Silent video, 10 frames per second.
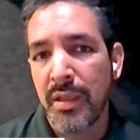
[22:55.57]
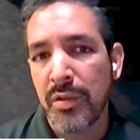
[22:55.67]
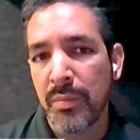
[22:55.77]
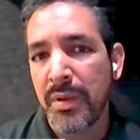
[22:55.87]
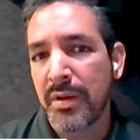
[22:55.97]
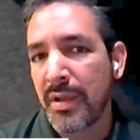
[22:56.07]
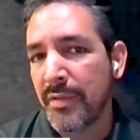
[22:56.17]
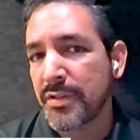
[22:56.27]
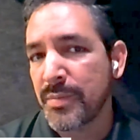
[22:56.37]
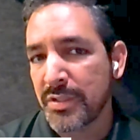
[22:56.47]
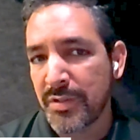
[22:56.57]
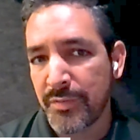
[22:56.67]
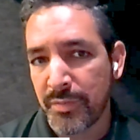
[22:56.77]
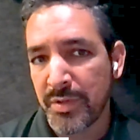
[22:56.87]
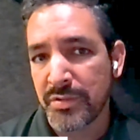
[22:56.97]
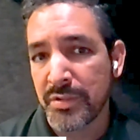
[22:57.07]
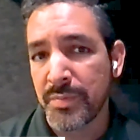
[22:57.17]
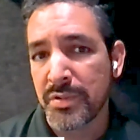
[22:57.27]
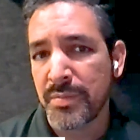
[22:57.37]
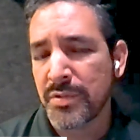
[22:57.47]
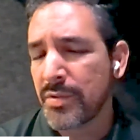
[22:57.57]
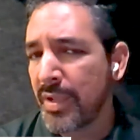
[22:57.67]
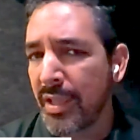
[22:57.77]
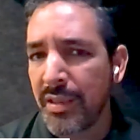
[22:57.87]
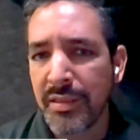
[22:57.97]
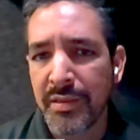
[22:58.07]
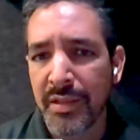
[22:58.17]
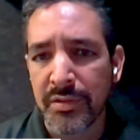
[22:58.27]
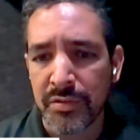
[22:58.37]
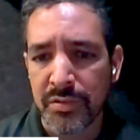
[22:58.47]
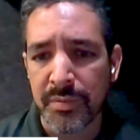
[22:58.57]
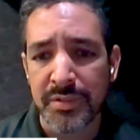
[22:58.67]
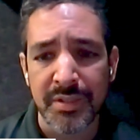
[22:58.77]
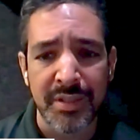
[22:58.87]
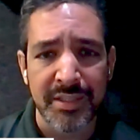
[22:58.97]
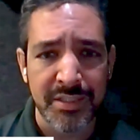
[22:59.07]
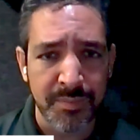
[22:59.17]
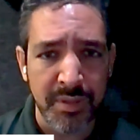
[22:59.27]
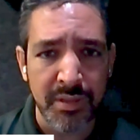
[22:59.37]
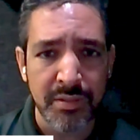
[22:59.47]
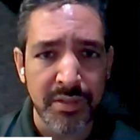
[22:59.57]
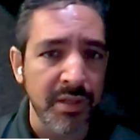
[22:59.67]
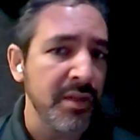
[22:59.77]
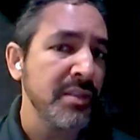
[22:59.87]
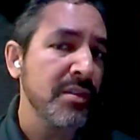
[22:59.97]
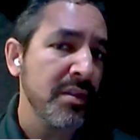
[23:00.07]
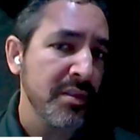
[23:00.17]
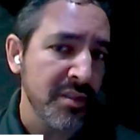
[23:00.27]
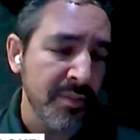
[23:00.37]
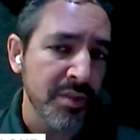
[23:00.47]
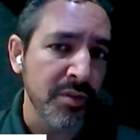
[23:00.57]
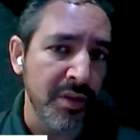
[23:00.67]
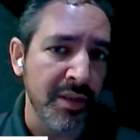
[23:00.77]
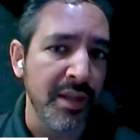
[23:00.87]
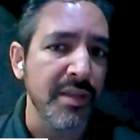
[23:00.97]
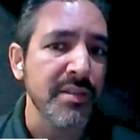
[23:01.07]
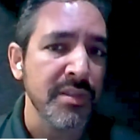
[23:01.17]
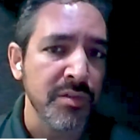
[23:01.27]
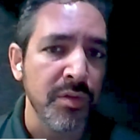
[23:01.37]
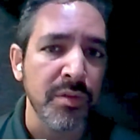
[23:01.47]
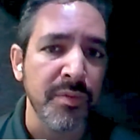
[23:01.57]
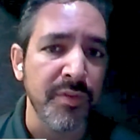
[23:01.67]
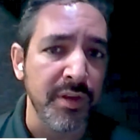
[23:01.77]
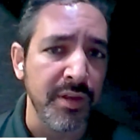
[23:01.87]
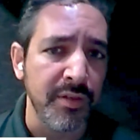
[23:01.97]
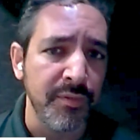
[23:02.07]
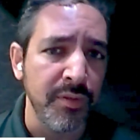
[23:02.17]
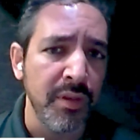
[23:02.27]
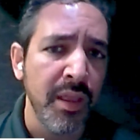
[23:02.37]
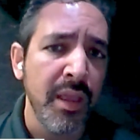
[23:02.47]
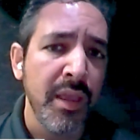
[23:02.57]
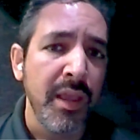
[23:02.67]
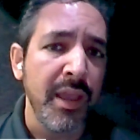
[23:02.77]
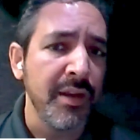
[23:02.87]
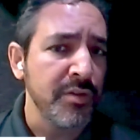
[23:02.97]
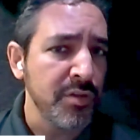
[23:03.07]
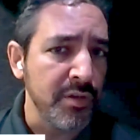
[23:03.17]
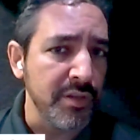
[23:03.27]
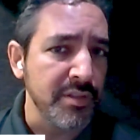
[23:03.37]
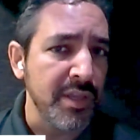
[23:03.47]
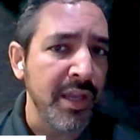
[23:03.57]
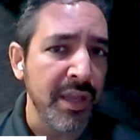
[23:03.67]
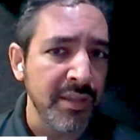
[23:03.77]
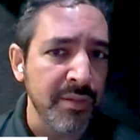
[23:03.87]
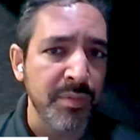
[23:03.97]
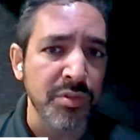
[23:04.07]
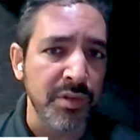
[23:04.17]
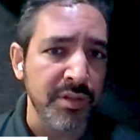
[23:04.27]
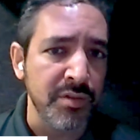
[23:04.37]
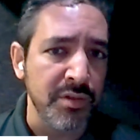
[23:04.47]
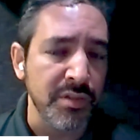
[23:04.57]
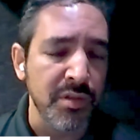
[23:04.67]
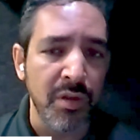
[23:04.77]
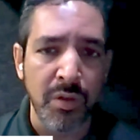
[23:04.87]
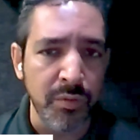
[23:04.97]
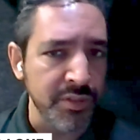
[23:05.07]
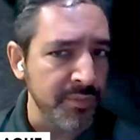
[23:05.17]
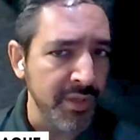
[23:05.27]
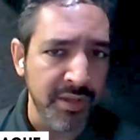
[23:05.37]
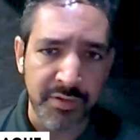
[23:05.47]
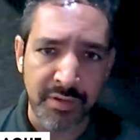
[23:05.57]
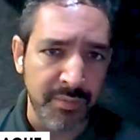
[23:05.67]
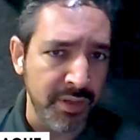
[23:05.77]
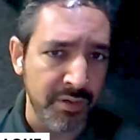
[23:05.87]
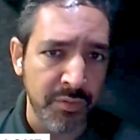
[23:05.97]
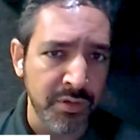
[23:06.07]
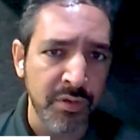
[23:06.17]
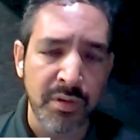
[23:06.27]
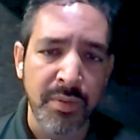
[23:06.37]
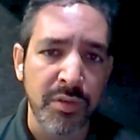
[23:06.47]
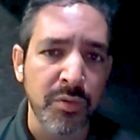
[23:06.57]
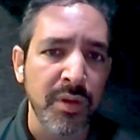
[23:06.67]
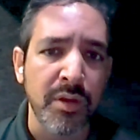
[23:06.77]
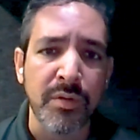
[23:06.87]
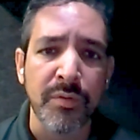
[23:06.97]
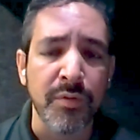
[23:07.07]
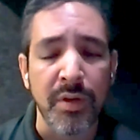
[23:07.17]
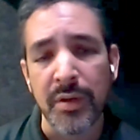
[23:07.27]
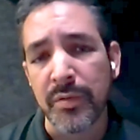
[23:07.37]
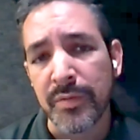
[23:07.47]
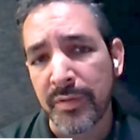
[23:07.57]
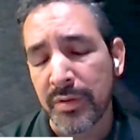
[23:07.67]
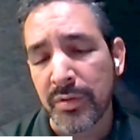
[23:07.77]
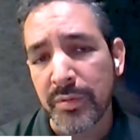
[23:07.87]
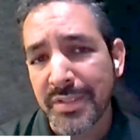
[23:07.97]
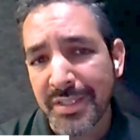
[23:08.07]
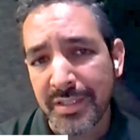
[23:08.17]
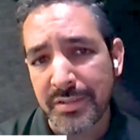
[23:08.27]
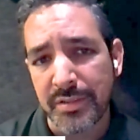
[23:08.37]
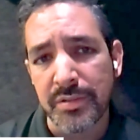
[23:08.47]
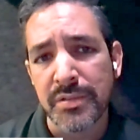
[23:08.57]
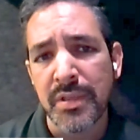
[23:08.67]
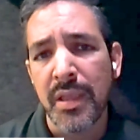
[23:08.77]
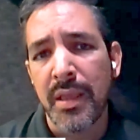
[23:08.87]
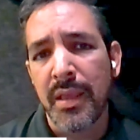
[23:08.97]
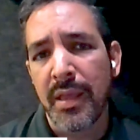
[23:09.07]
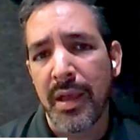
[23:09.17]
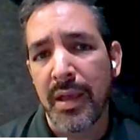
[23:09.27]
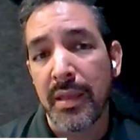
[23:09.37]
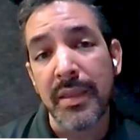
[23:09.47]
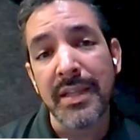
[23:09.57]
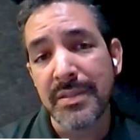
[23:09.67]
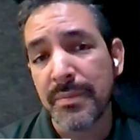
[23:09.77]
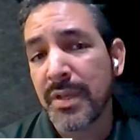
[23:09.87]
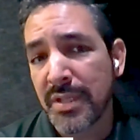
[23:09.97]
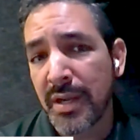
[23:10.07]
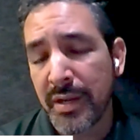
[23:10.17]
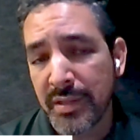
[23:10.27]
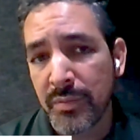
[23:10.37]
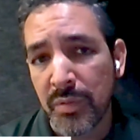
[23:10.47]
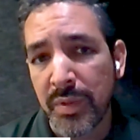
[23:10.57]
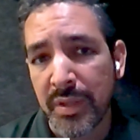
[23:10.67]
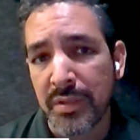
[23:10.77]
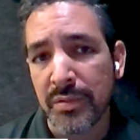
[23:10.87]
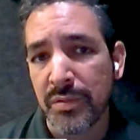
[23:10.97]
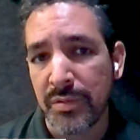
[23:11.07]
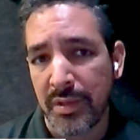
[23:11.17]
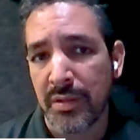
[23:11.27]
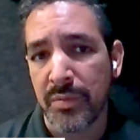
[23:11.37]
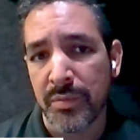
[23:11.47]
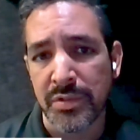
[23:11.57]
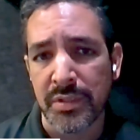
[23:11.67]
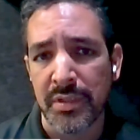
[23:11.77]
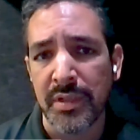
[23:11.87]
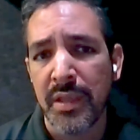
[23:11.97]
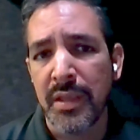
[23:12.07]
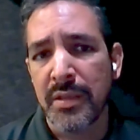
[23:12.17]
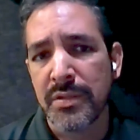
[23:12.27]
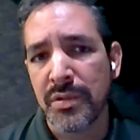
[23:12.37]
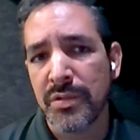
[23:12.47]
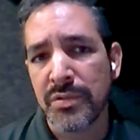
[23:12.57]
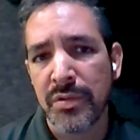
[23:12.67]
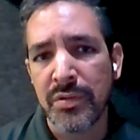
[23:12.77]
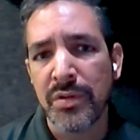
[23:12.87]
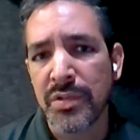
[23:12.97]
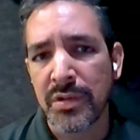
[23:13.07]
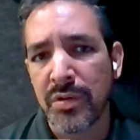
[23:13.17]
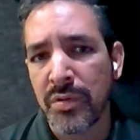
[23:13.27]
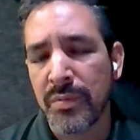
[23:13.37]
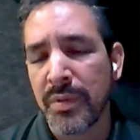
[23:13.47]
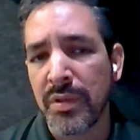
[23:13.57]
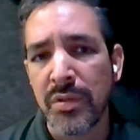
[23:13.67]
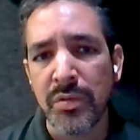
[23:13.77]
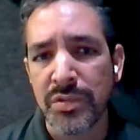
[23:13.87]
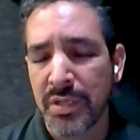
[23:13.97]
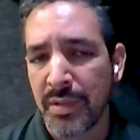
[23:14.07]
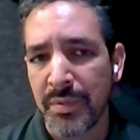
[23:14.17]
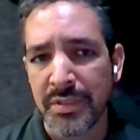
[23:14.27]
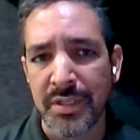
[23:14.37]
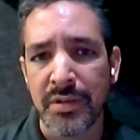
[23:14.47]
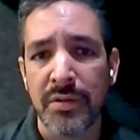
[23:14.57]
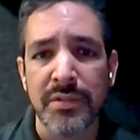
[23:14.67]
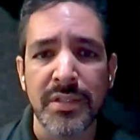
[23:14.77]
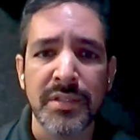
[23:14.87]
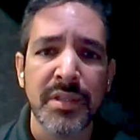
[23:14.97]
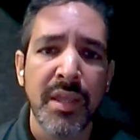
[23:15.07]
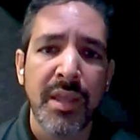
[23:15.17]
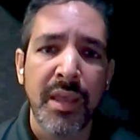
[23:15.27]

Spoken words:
you better have as much information as possible. So anything that contributes in that space, and it is not the same as oil and gas, it's going to be very helpful. Electronics, high temperature electronics always make everything better. We're talking about 300, 400, 500 degrees Celsius. That's much higher than what we can do today commercially. So those are going to be huge enabling technologies.